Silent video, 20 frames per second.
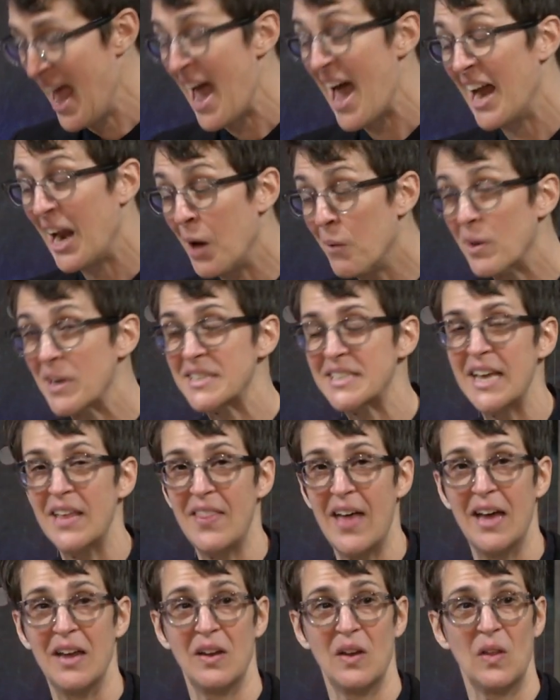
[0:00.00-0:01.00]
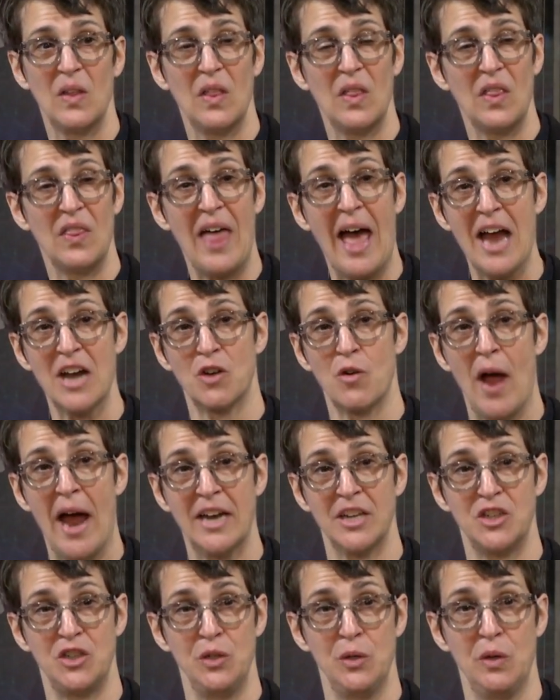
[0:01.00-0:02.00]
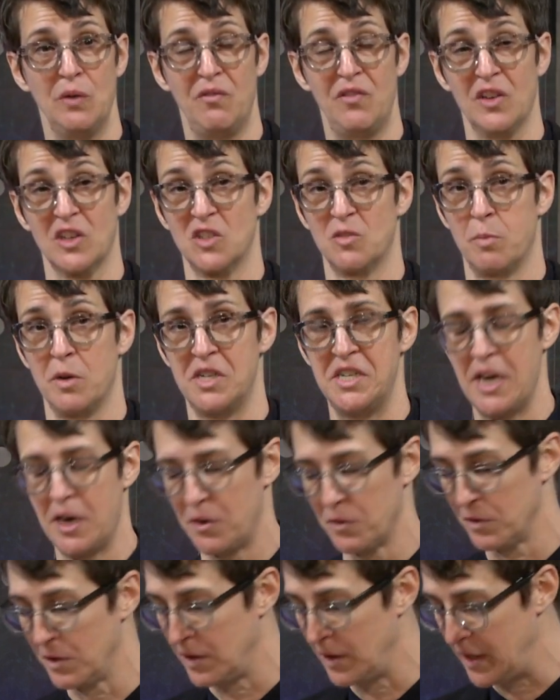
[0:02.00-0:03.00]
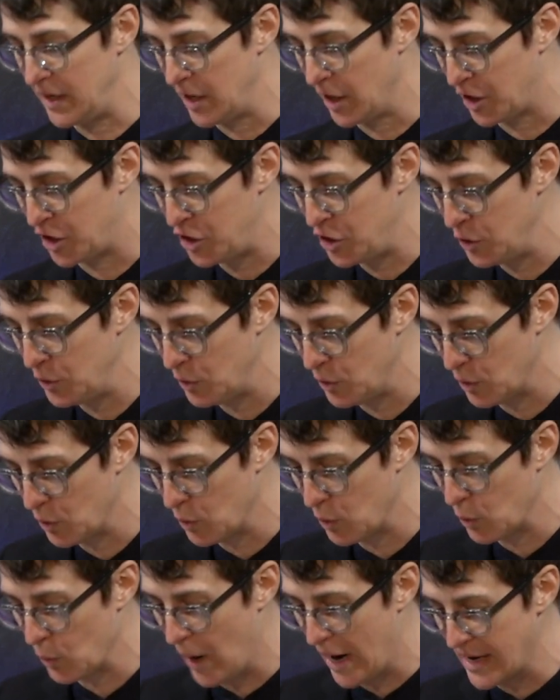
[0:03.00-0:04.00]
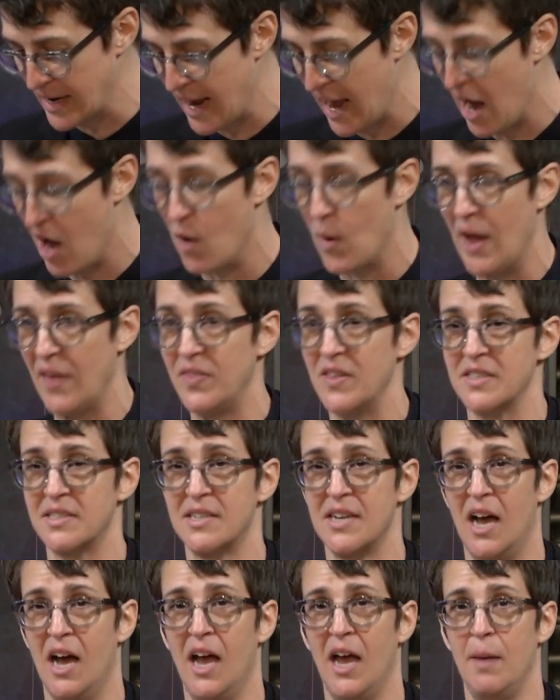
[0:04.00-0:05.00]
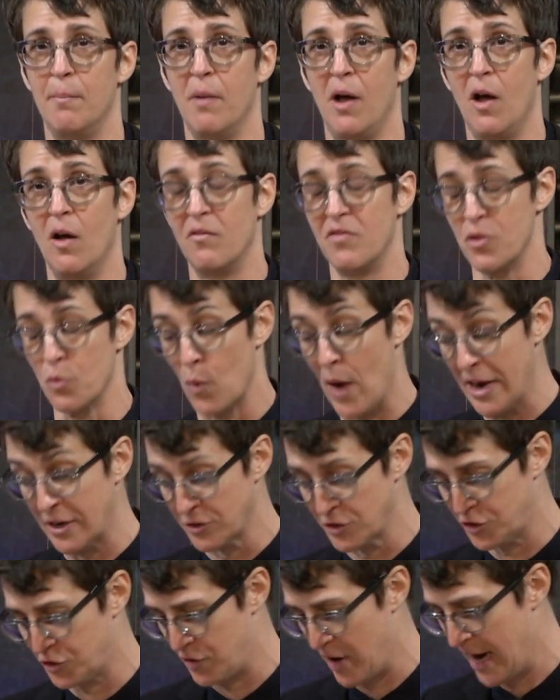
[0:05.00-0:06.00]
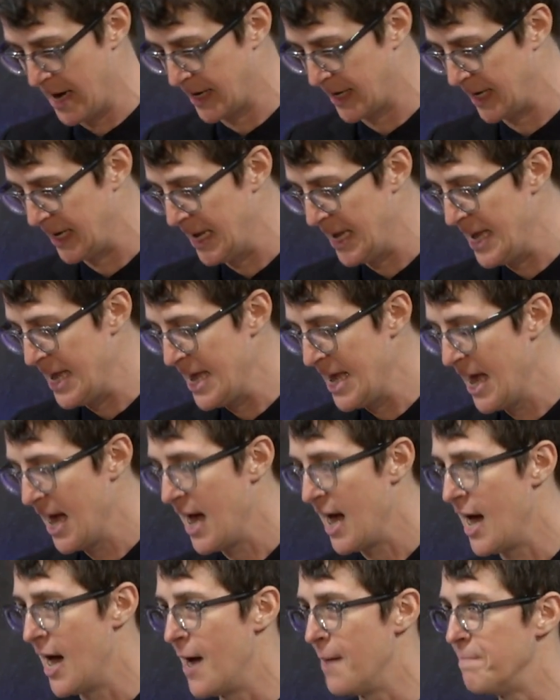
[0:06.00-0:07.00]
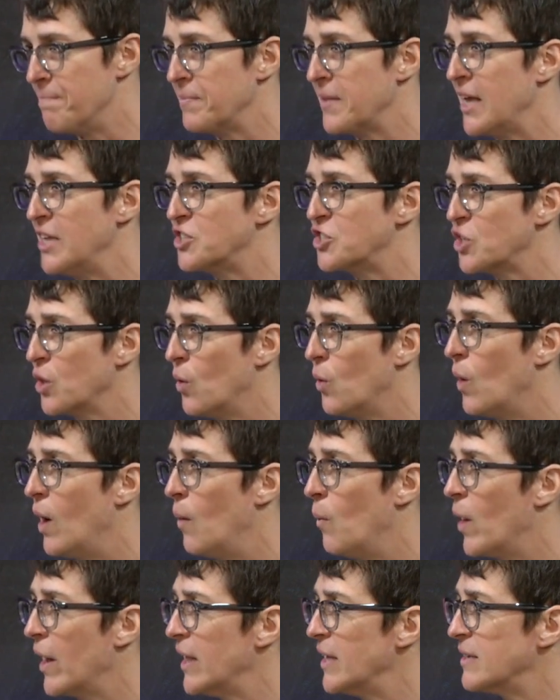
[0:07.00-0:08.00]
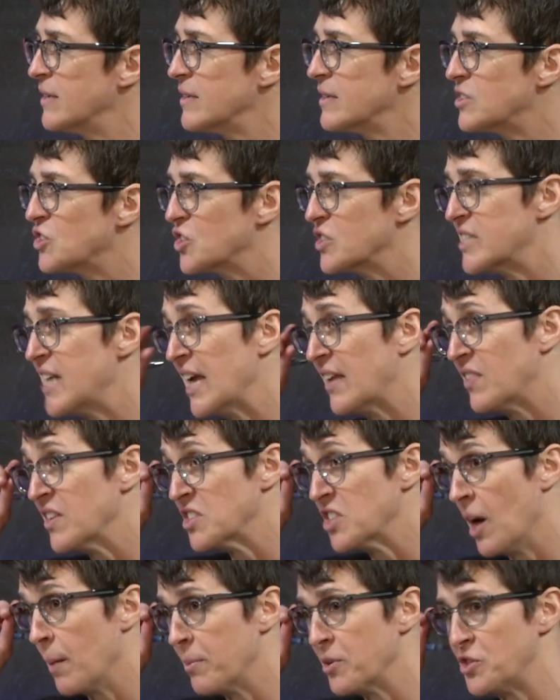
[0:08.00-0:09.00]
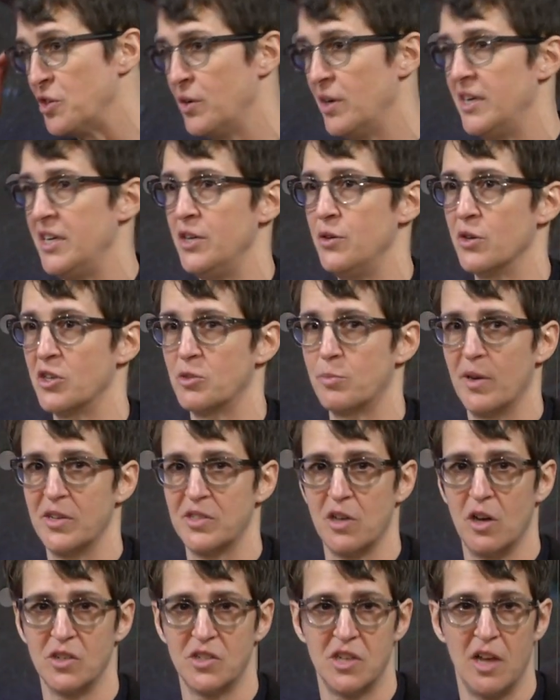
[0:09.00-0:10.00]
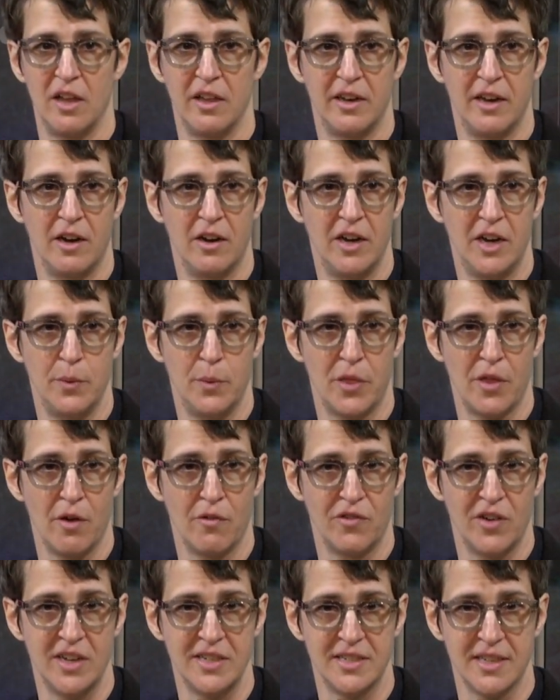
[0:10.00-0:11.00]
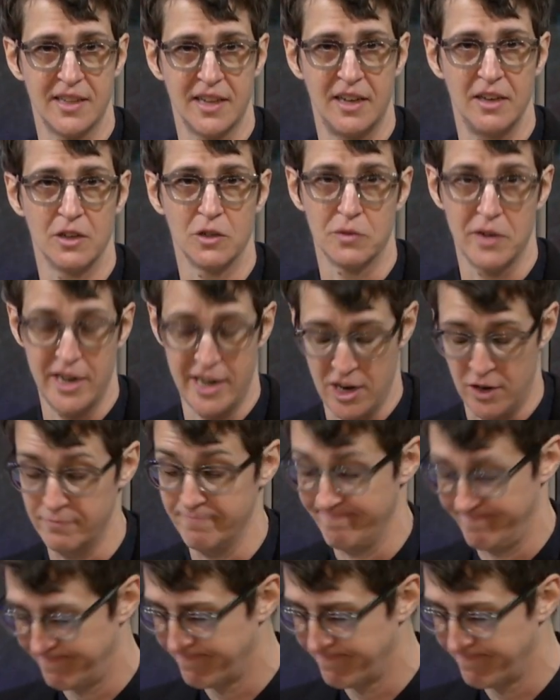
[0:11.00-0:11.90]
And I want to say that that gratitude feels particularly acute right now at this time of the writer's strike. And so I want to just take this opportunity to express our solidarity with our friends at the Guild right now.